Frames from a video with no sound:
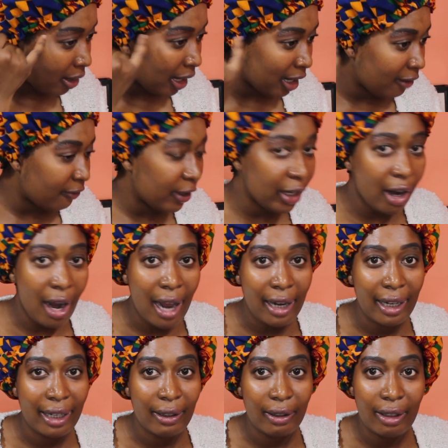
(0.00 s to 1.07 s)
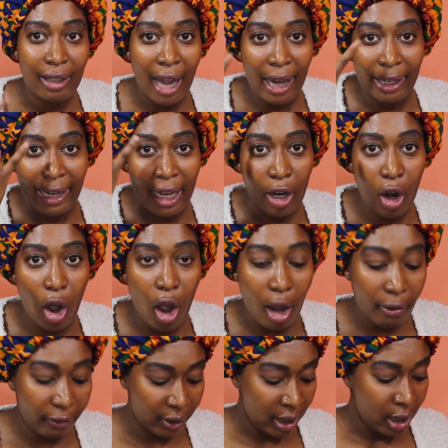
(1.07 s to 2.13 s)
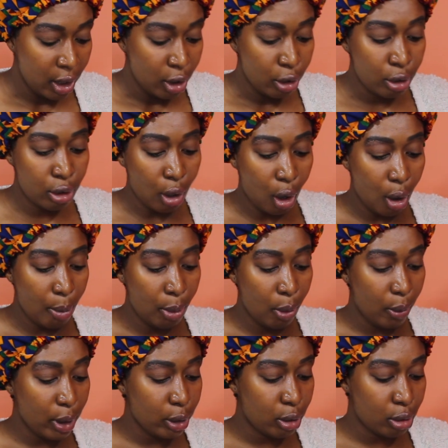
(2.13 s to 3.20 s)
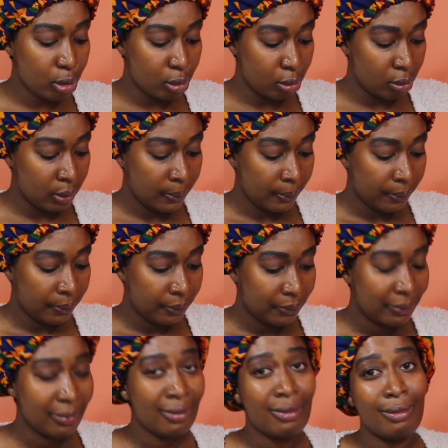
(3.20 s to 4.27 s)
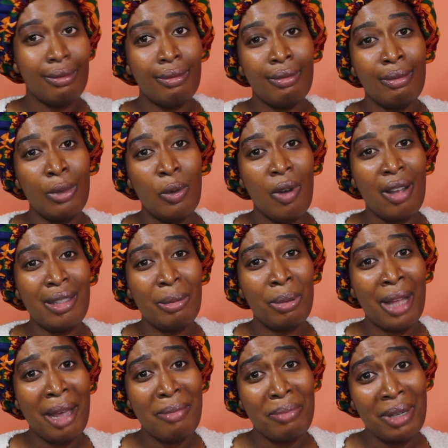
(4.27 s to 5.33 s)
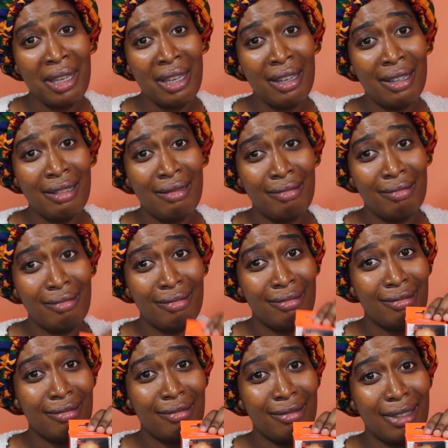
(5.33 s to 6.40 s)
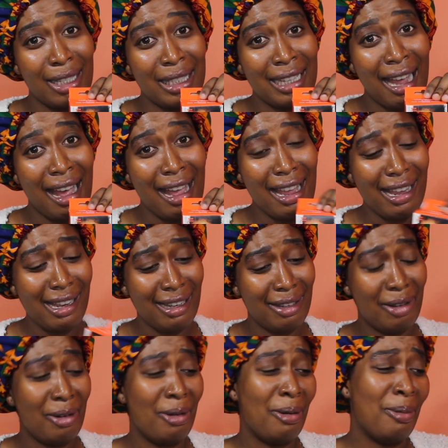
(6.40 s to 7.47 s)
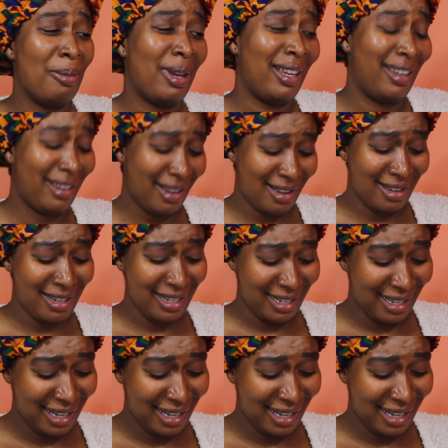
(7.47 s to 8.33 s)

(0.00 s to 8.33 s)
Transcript: and I gotta figure out how to get it off. So I'm going to move on to plan B. This guy? Oh my god.